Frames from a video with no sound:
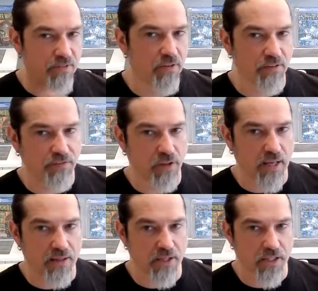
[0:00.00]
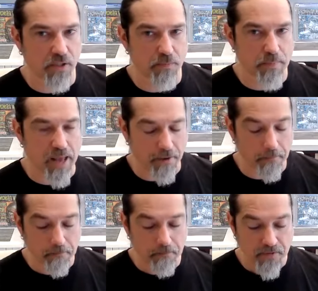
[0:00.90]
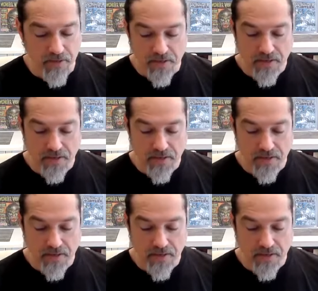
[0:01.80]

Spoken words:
I definitely feel like this is better.